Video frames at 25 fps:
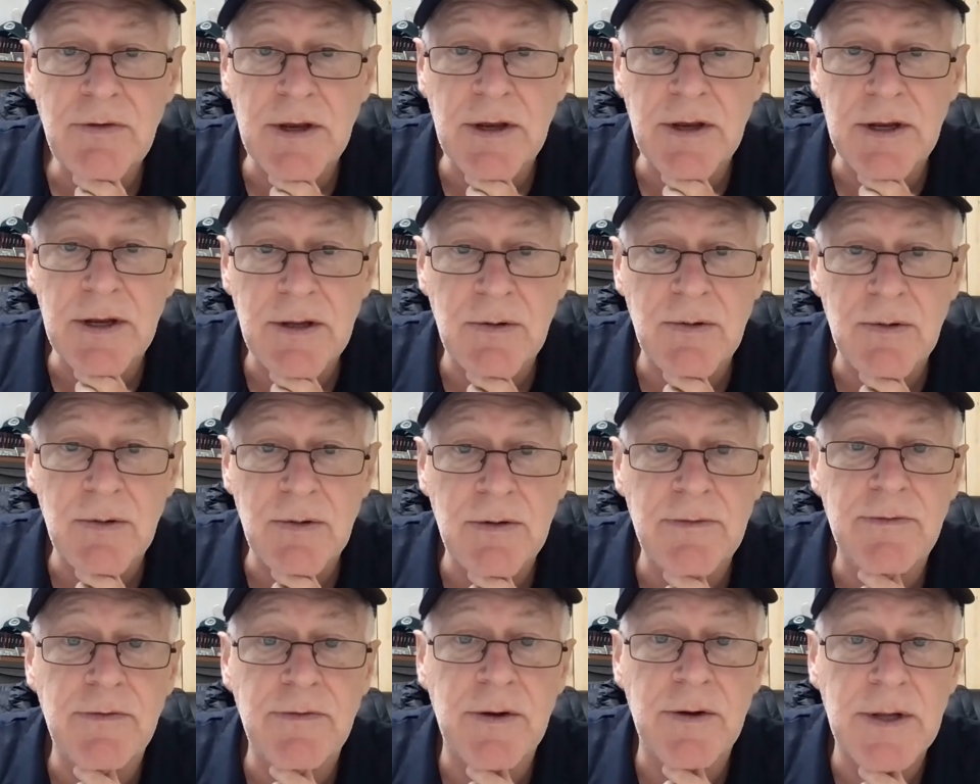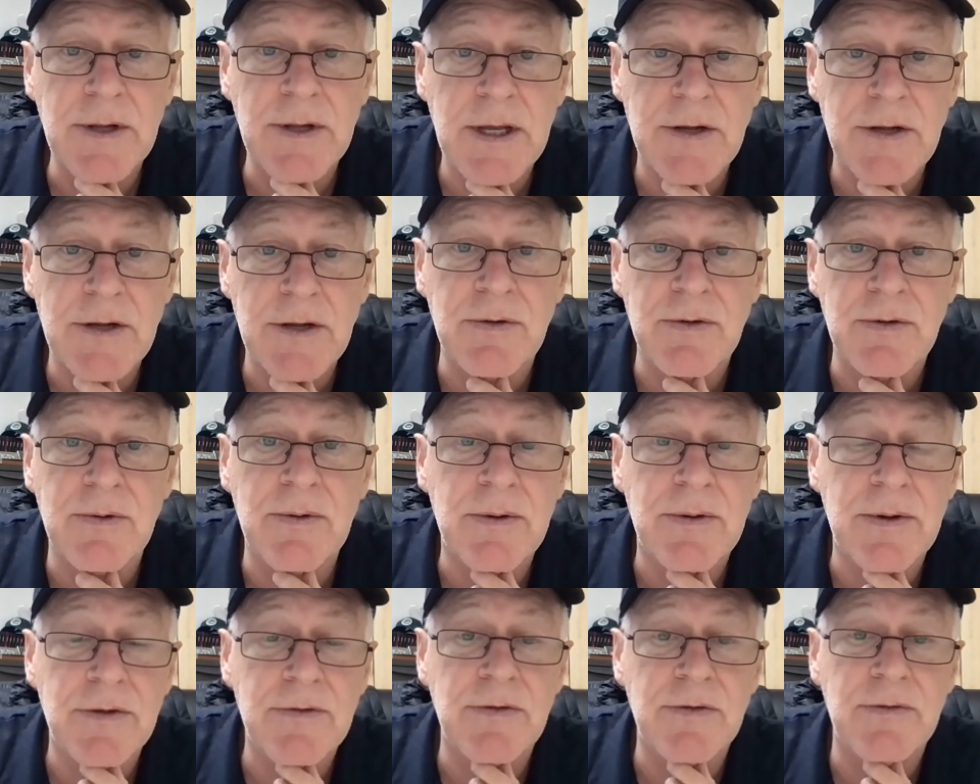technical and
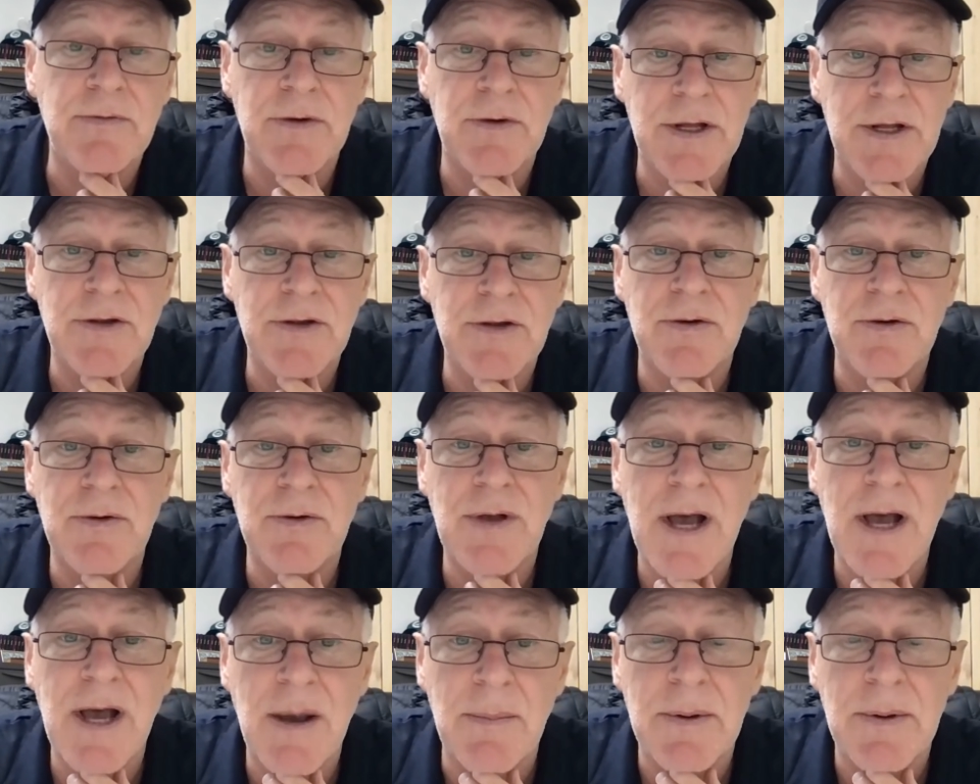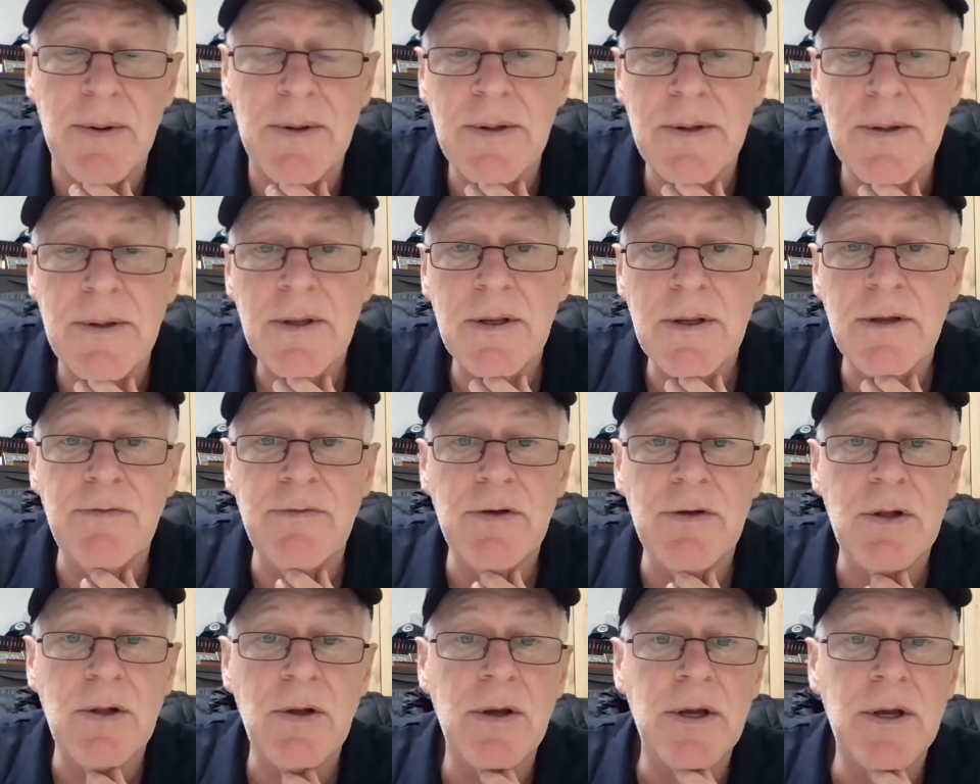financial, as a financial hub,
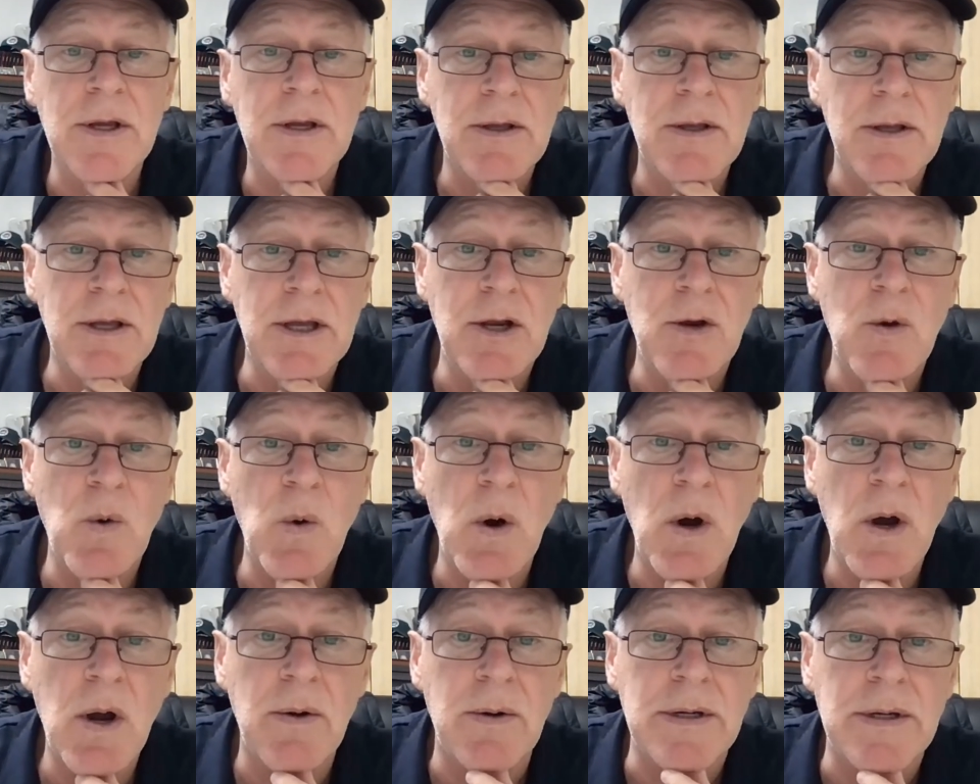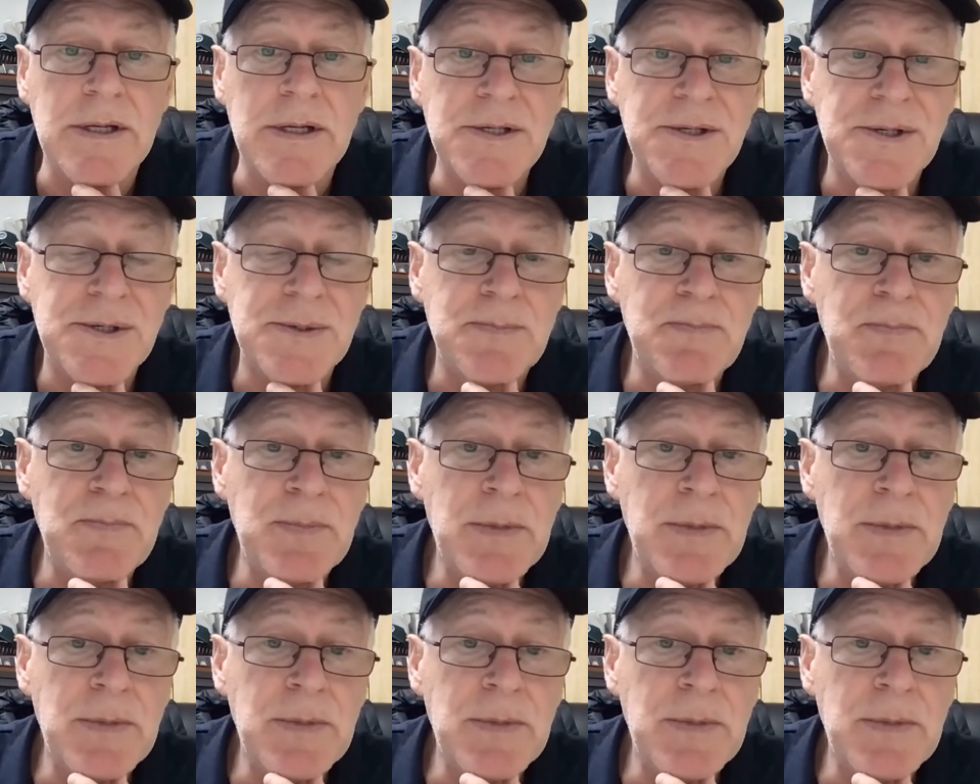if you like, inquiries.